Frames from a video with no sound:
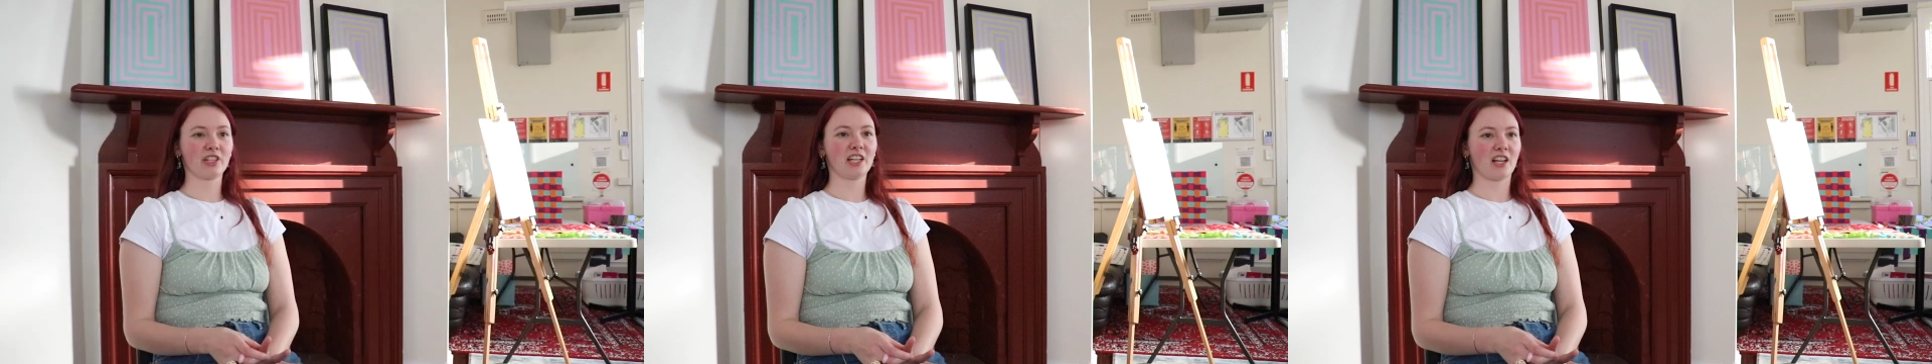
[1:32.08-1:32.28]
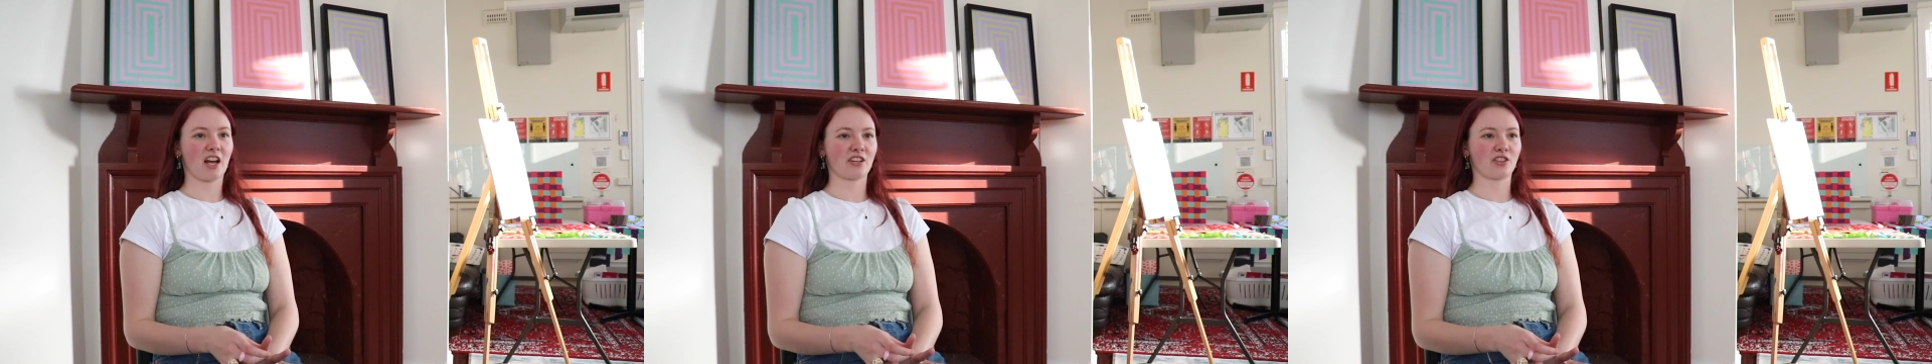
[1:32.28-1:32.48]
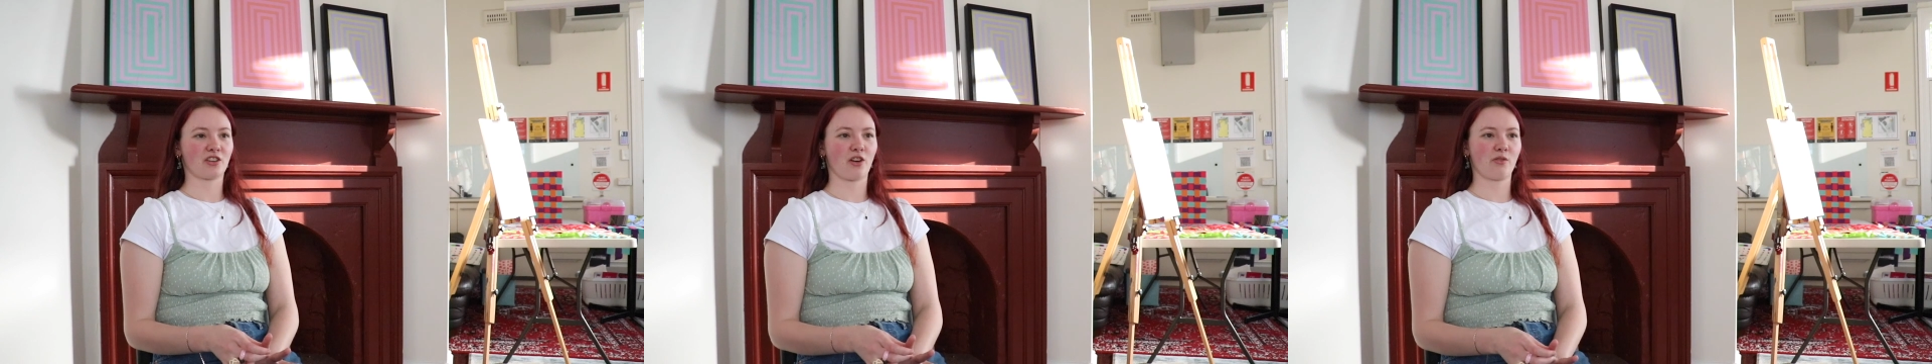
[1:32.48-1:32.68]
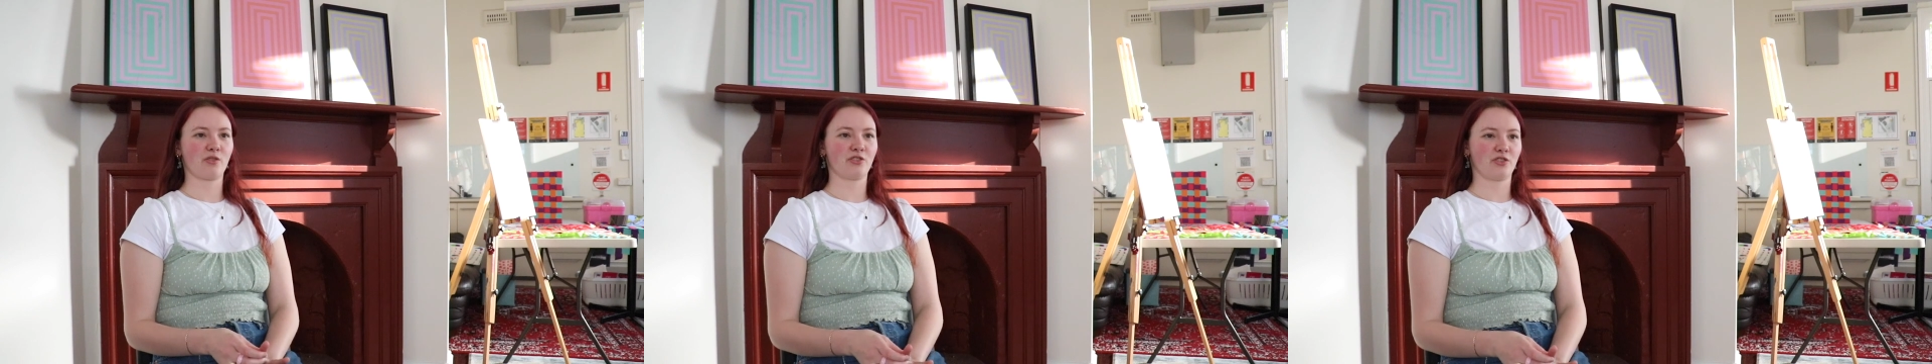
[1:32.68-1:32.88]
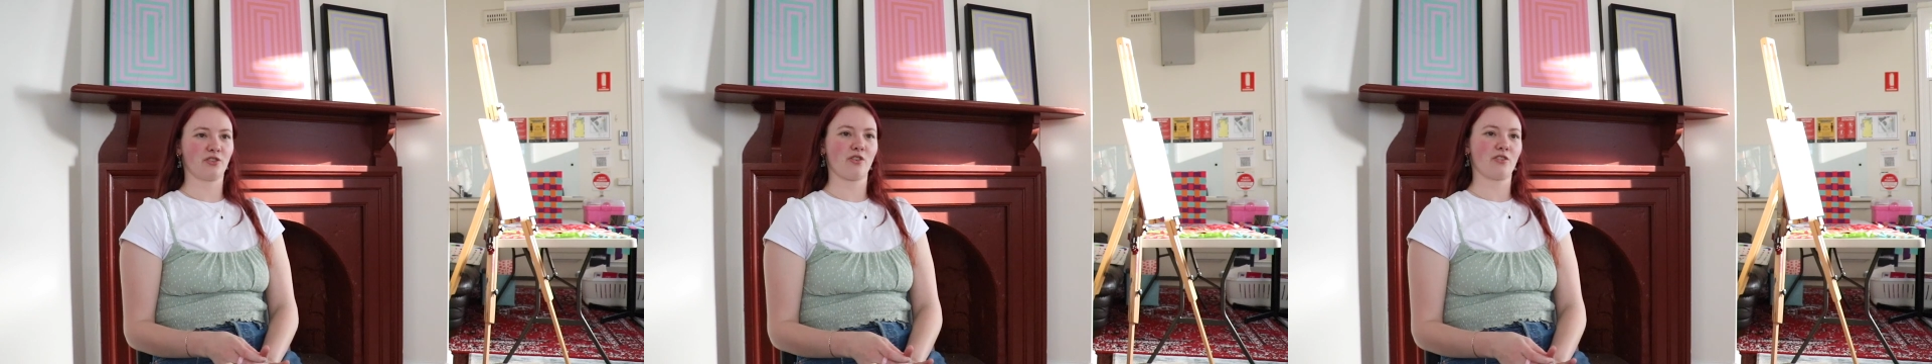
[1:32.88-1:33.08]
really like to go
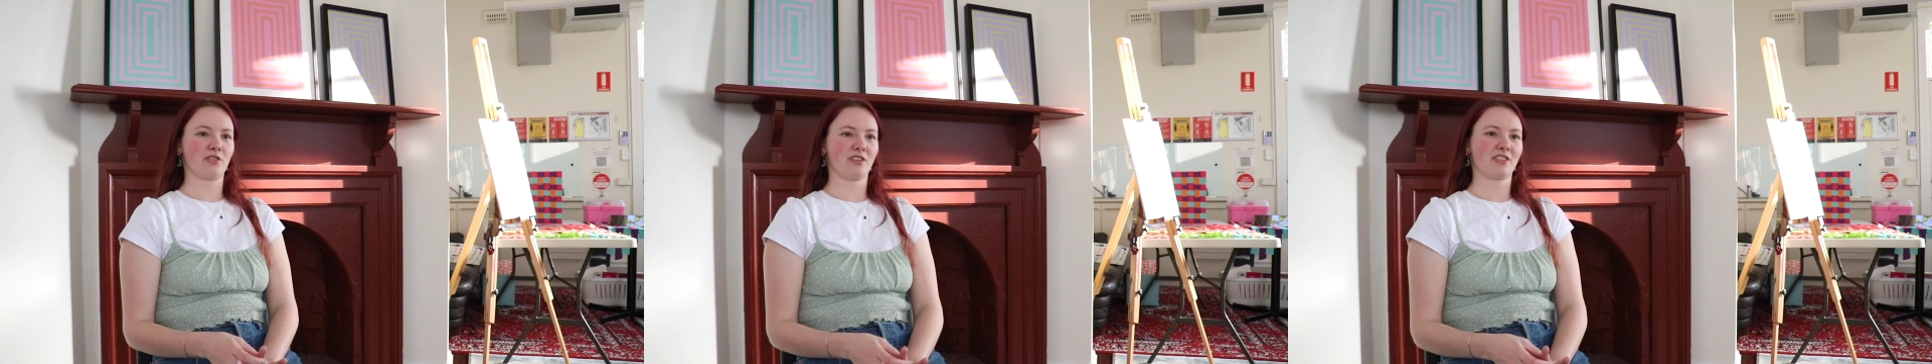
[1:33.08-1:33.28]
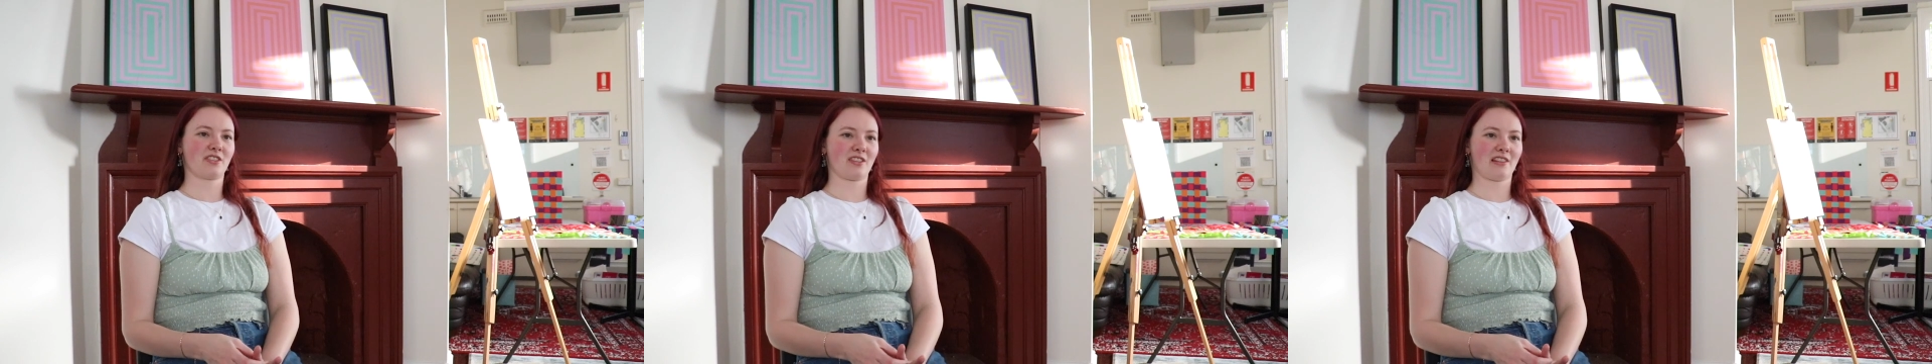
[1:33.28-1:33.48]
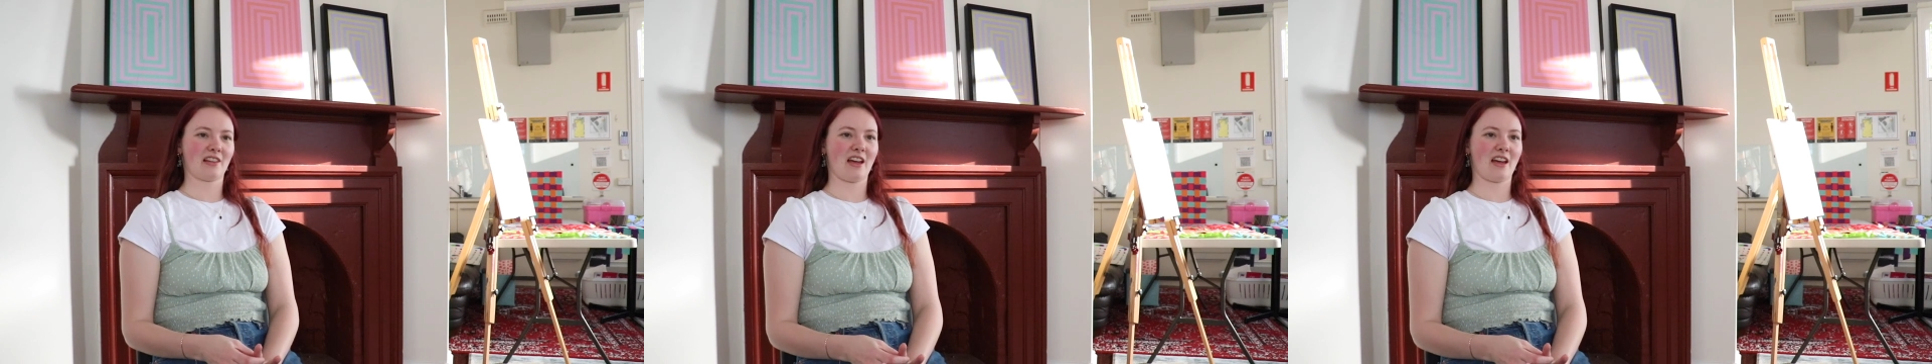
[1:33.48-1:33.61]
and do honours and